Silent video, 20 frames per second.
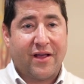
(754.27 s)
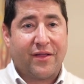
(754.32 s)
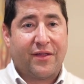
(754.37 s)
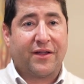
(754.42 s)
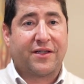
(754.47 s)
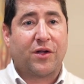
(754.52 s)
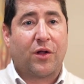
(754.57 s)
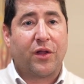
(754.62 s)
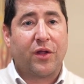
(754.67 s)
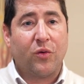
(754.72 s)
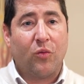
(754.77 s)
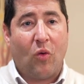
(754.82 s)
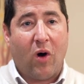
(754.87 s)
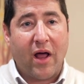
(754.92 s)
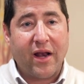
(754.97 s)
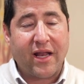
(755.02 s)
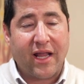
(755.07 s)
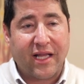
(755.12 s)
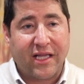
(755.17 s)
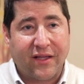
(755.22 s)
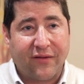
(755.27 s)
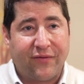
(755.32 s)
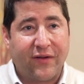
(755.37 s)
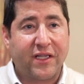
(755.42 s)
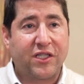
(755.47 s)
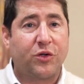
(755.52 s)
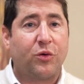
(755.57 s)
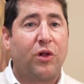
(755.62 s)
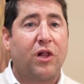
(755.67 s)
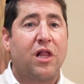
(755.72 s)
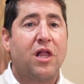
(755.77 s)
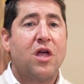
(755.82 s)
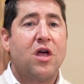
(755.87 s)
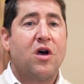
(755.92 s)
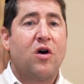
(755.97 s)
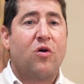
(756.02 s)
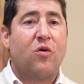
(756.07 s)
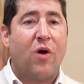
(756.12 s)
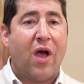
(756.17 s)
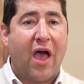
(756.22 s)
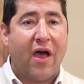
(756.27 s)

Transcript: There's only one individual who